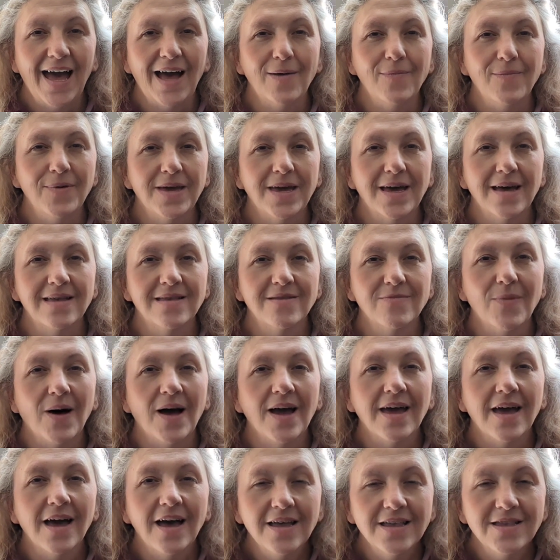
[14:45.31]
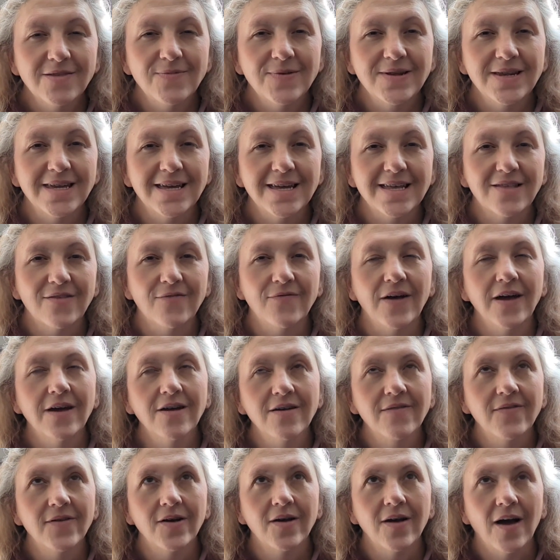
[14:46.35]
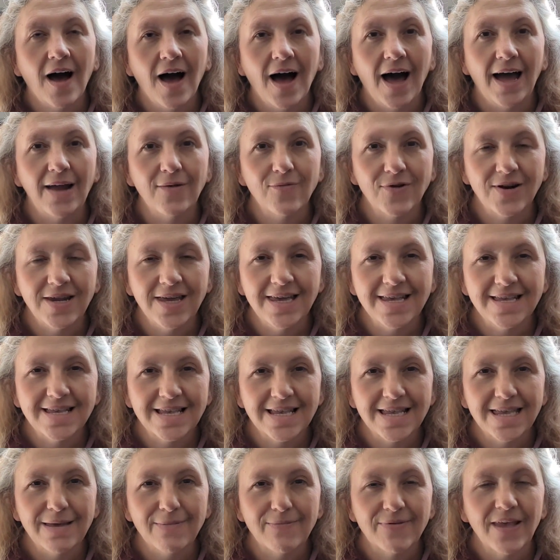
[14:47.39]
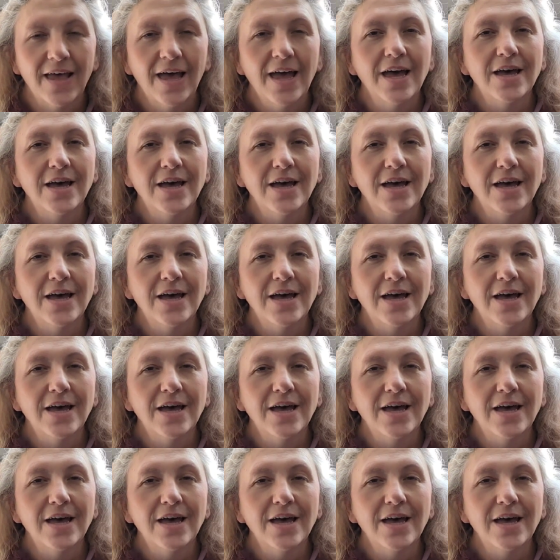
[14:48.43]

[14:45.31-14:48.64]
because my husband gets very hot when he sleeps.